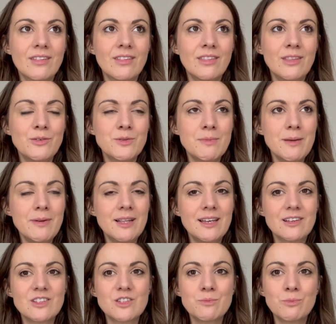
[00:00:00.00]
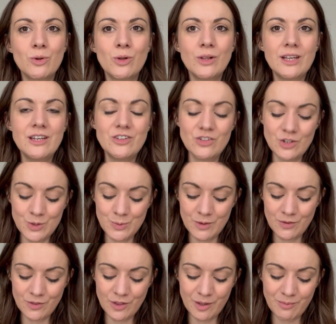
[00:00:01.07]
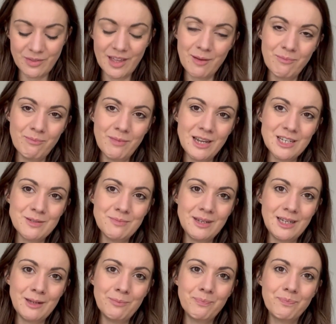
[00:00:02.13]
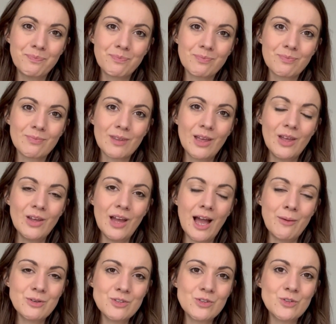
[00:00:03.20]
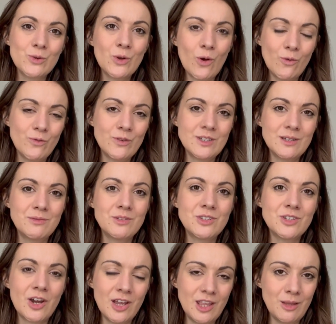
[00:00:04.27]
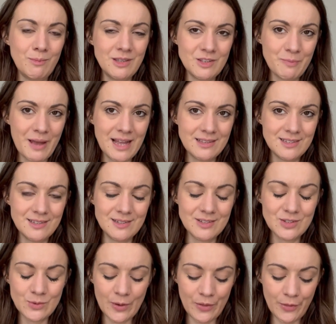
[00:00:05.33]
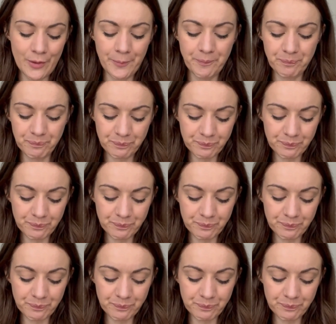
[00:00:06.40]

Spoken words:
there was maybe like small issues with them that made me, I wasn't so confident turning them into patterns. So I thought,